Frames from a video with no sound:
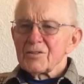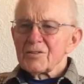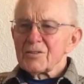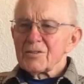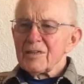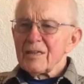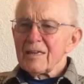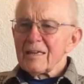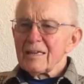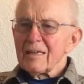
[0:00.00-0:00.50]

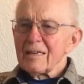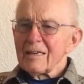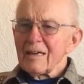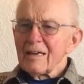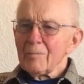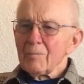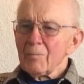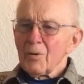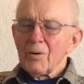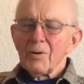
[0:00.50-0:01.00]
sneaking
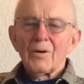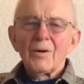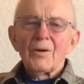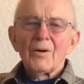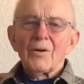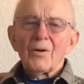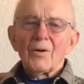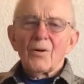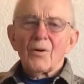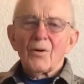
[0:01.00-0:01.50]
up
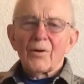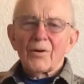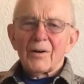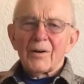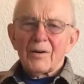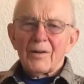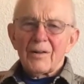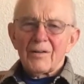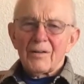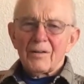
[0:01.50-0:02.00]
on
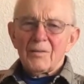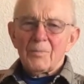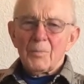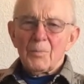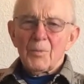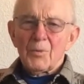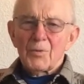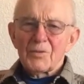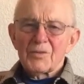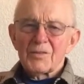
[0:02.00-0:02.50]
another
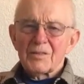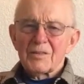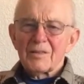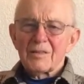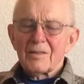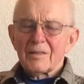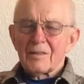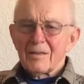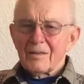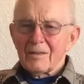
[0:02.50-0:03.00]

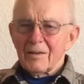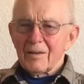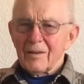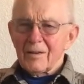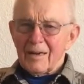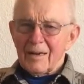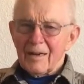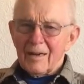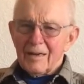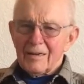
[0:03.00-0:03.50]
person
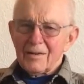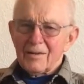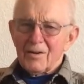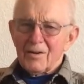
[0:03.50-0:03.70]
like Ken